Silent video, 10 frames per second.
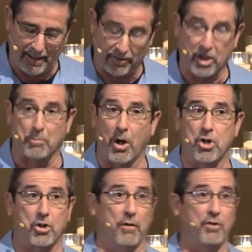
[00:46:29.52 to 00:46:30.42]
This
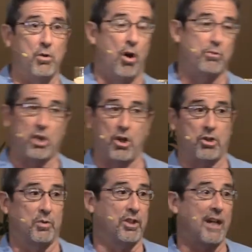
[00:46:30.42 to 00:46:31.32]
merger of New Hope
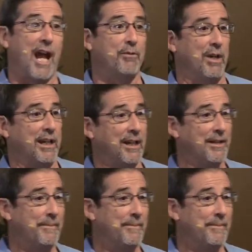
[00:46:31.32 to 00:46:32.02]
Church was a God wink.